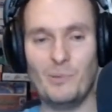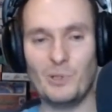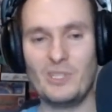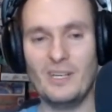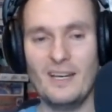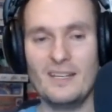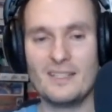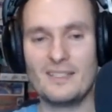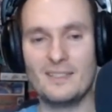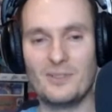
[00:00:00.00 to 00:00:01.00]

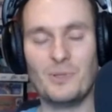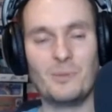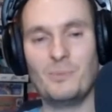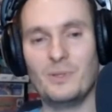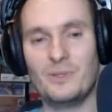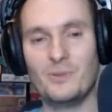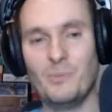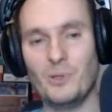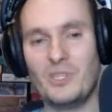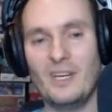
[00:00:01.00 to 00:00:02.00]
podcast doing do
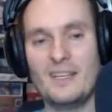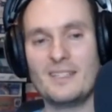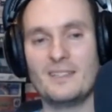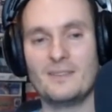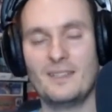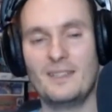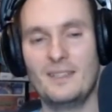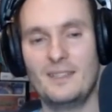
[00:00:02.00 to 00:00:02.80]
podcast and.